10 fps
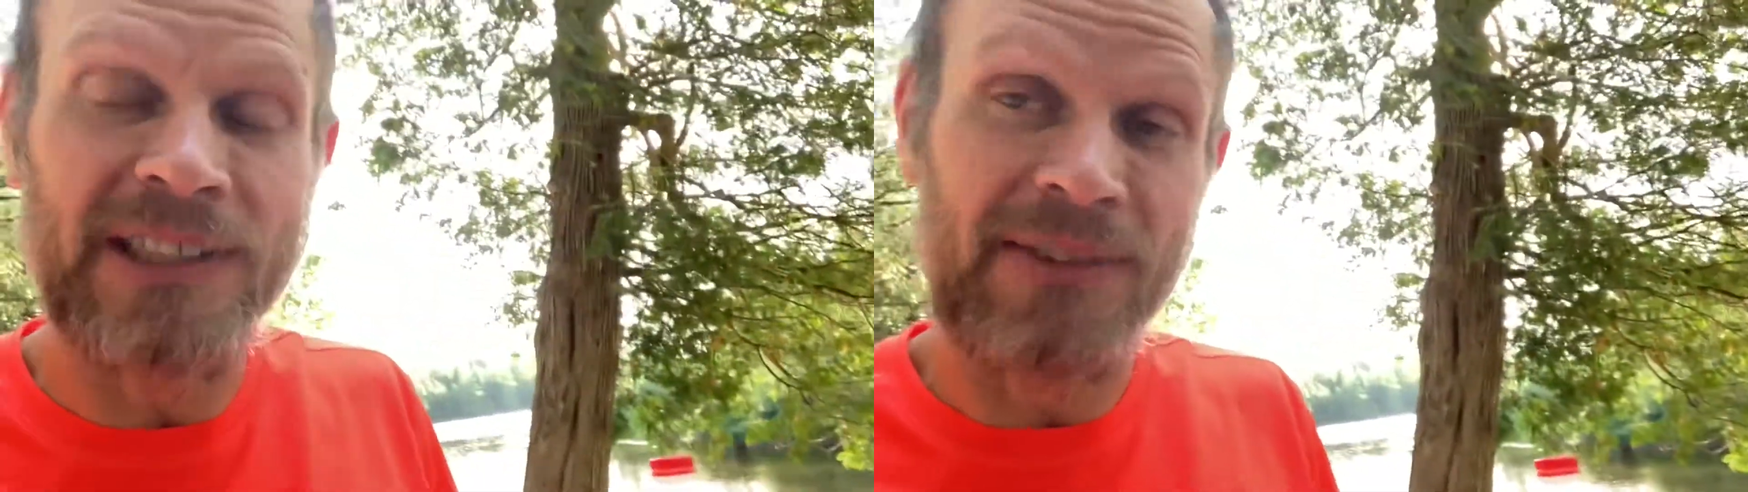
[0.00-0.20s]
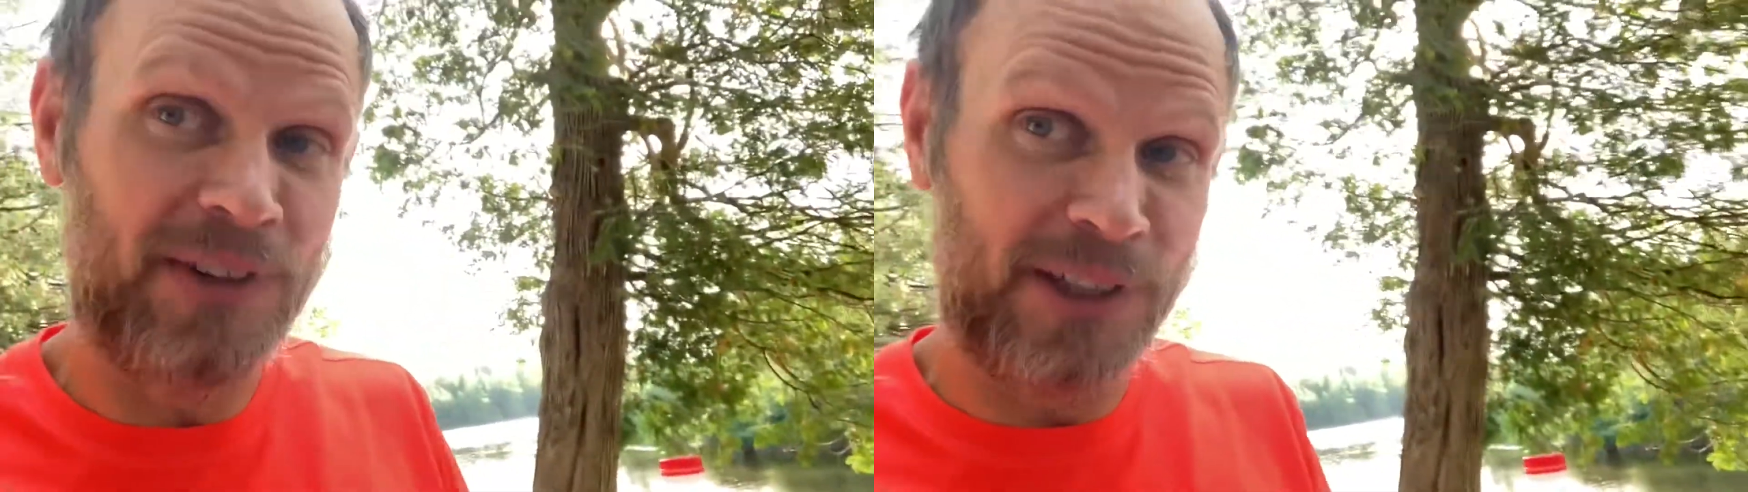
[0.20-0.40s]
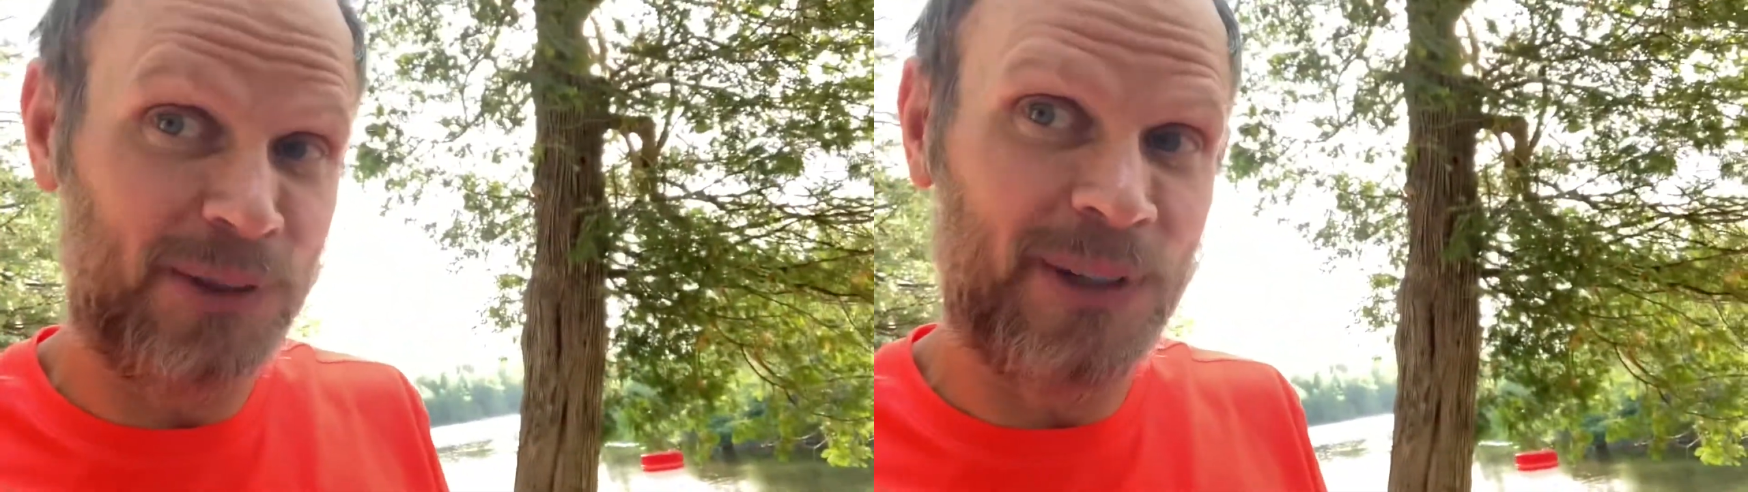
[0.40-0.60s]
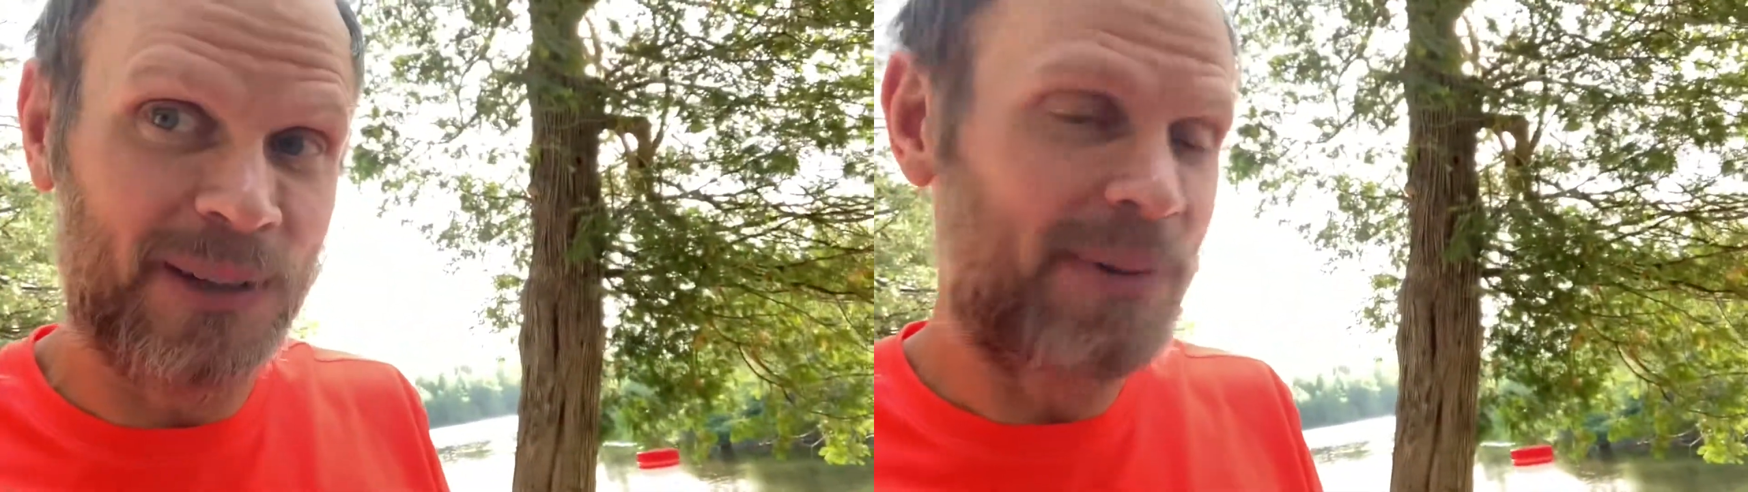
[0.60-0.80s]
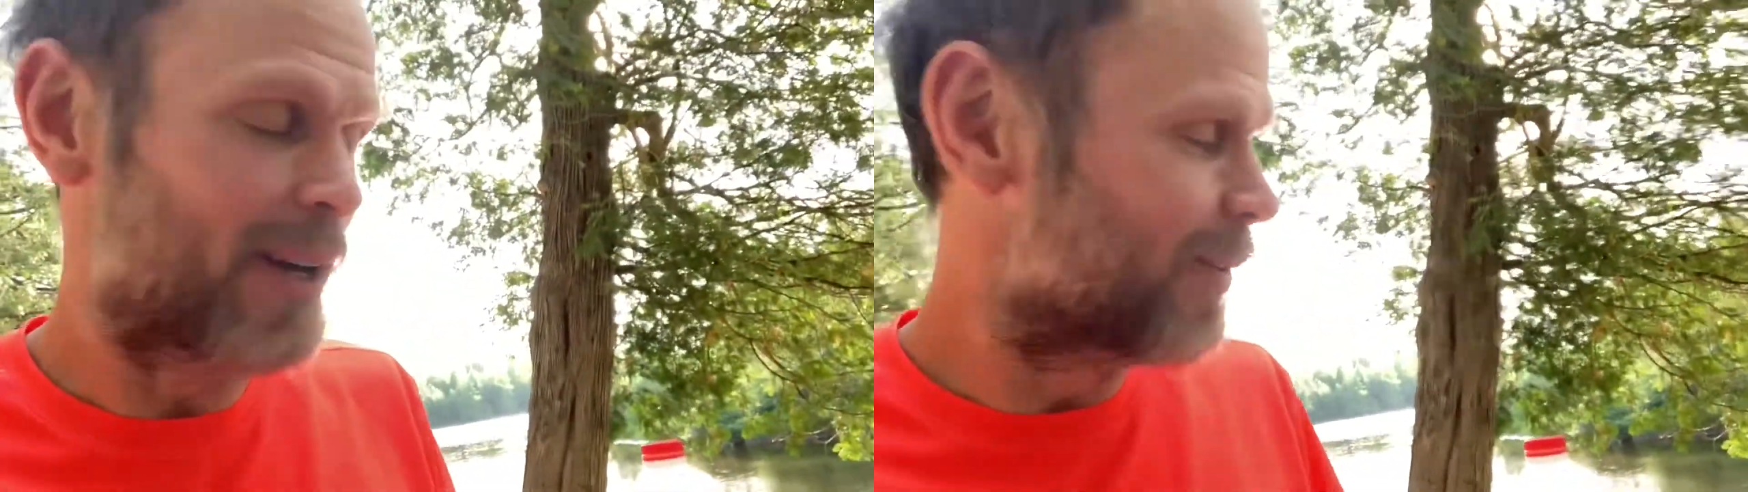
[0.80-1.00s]
I've lost 20
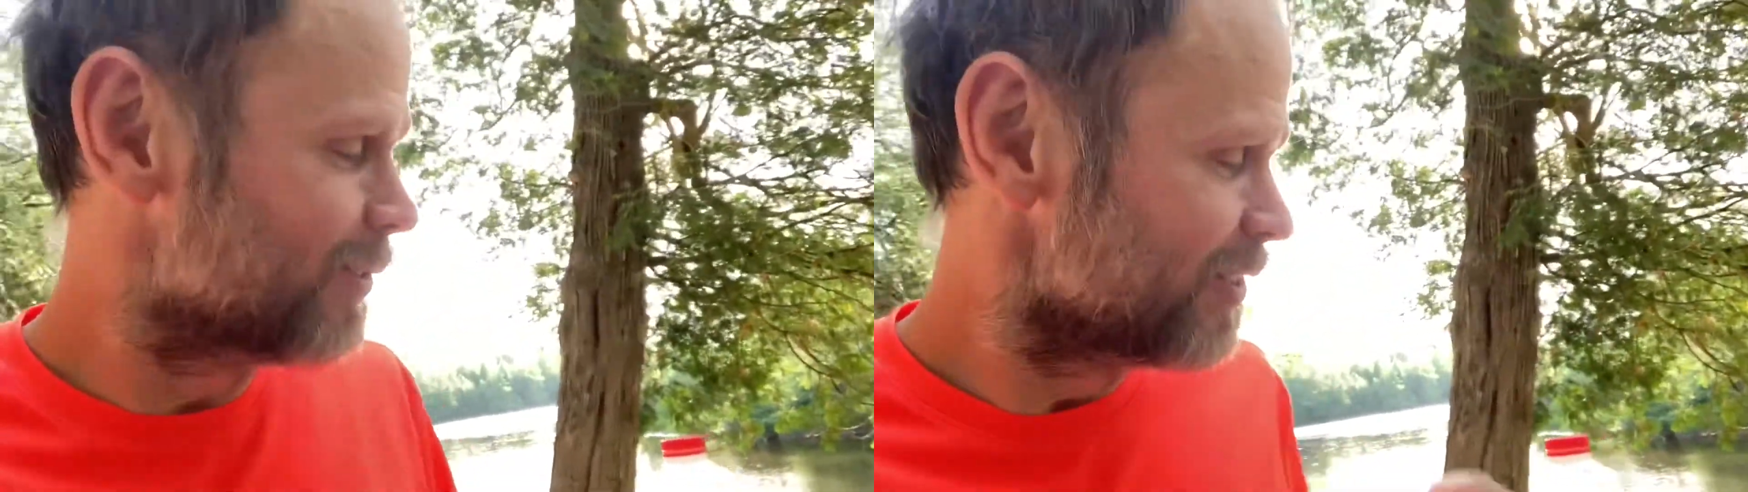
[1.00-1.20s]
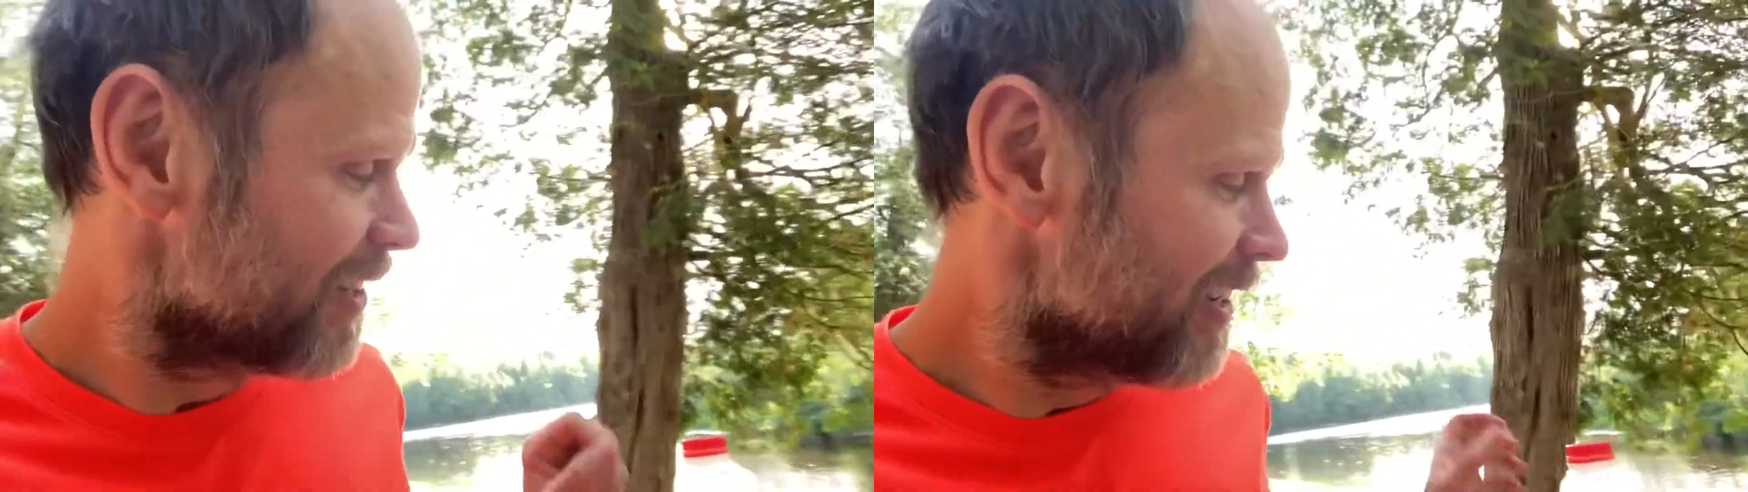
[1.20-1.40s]
pounds.